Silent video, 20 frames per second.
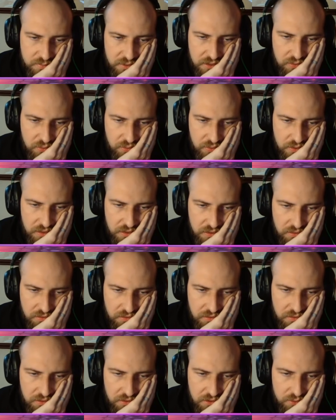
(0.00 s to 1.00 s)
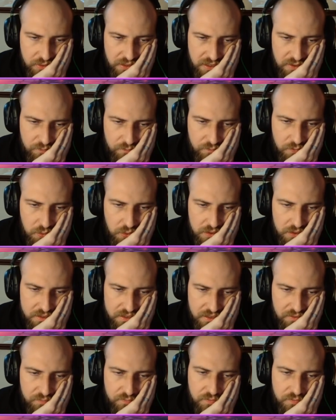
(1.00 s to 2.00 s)
my queen. Do I get forked?
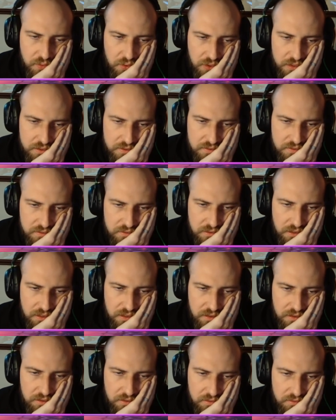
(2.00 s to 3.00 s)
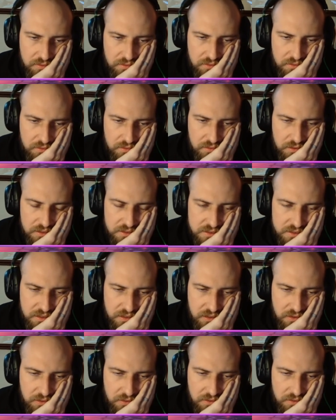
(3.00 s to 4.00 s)
I get forked. Yeah, that's
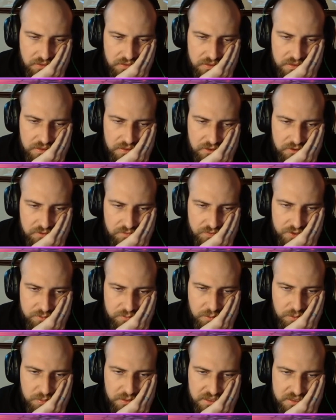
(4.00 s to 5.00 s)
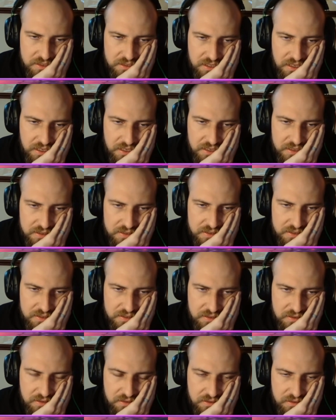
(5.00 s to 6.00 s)
not good. So maybe takes...